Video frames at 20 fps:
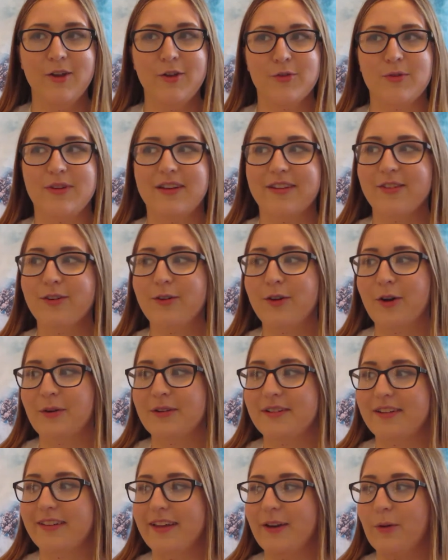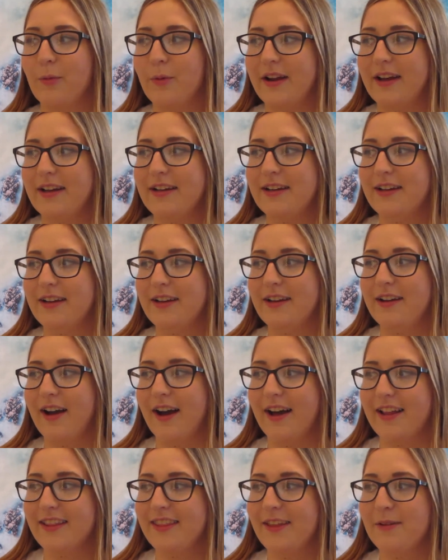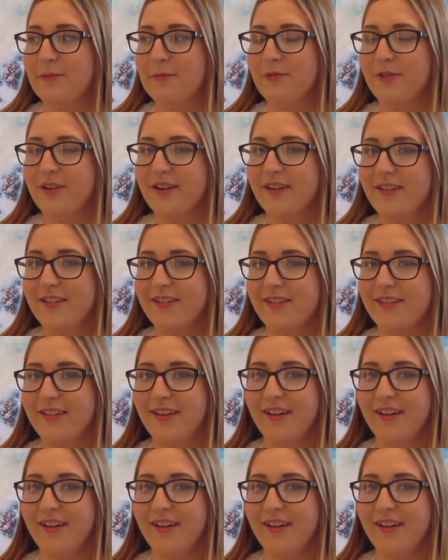so I guess I'll go into like what I got them first.